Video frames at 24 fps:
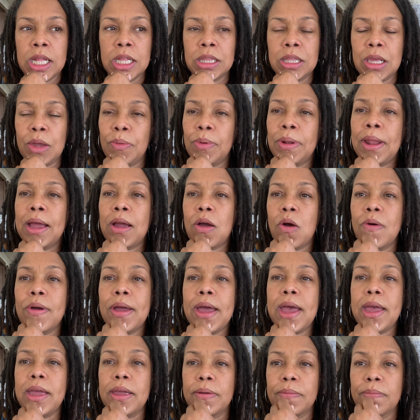they were like,
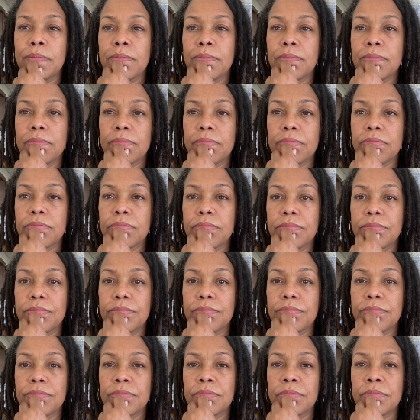okay,
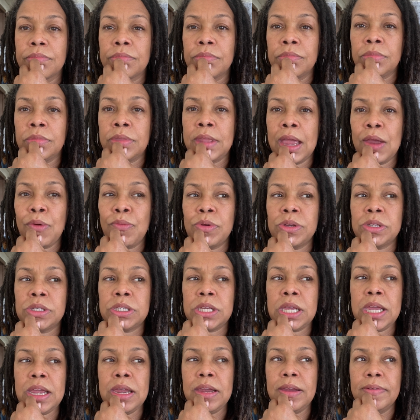they
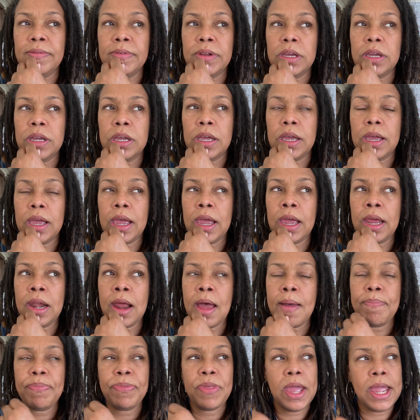received. And
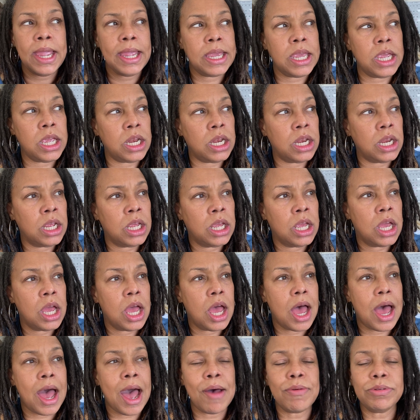I'm thinking,
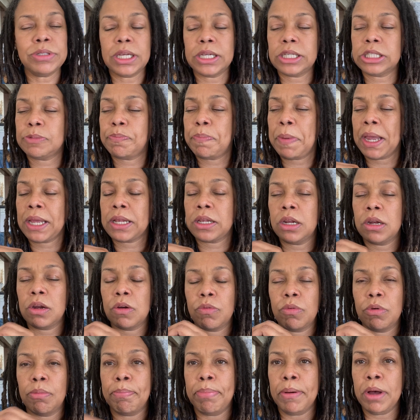I was expecting a
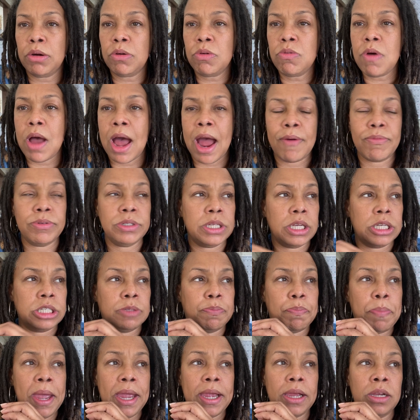rebuttal. I was
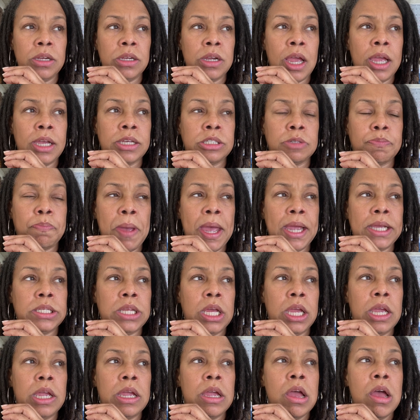expect,
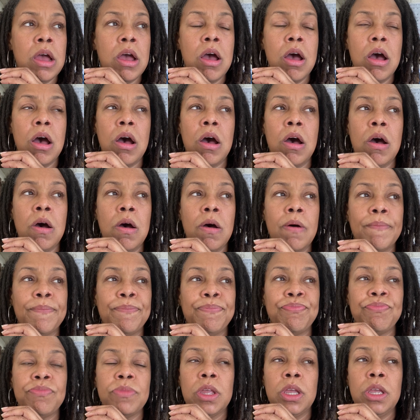expecting
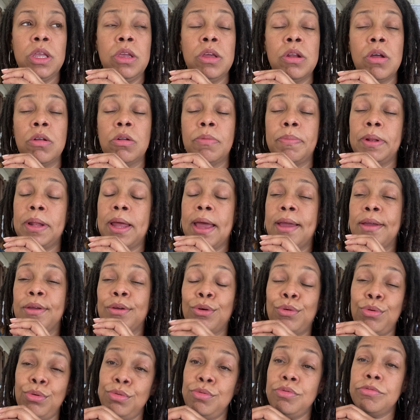um, you know, to be like,
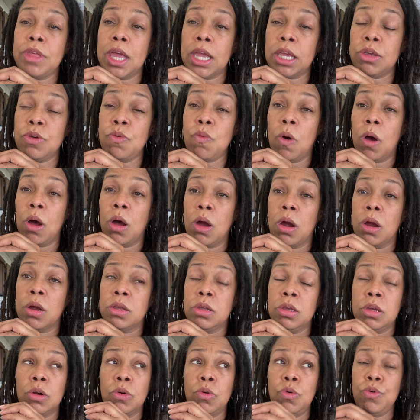who you think you are?
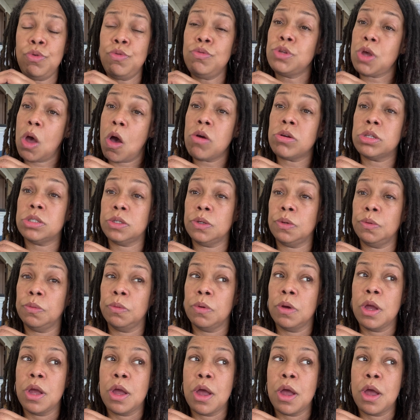You know, who you talking to?